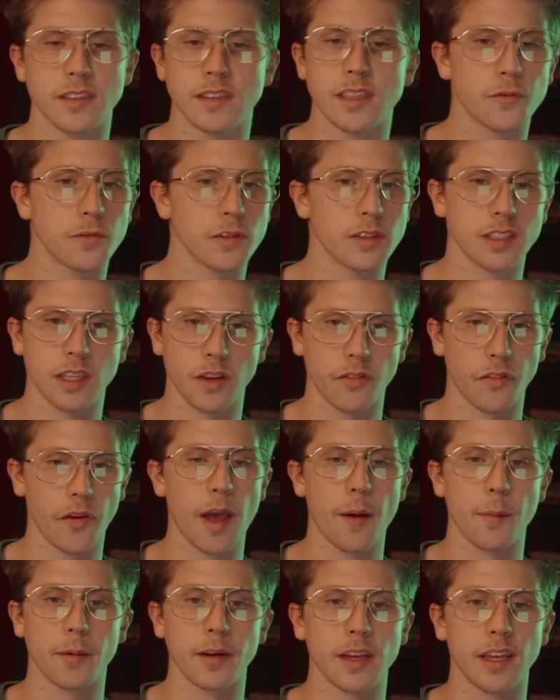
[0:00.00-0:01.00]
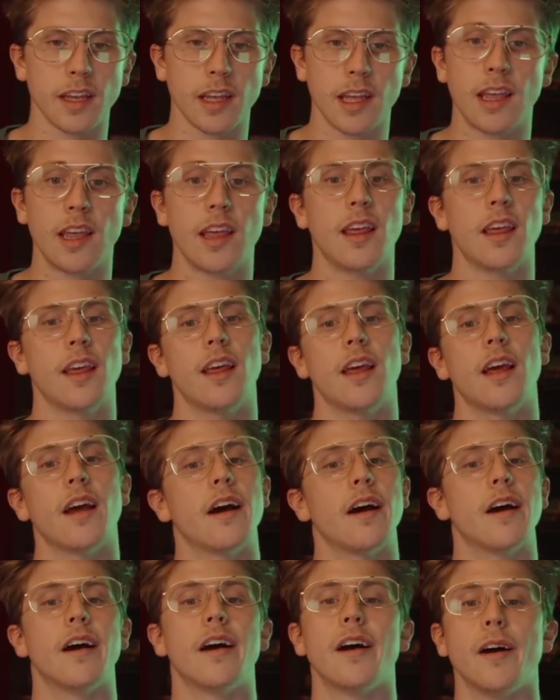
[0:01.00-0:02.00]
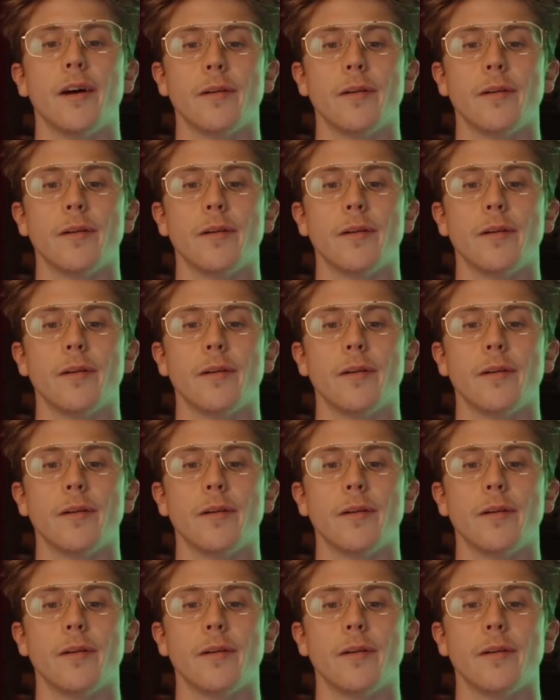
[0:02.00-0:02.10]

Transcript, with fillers: this different stuff happening um,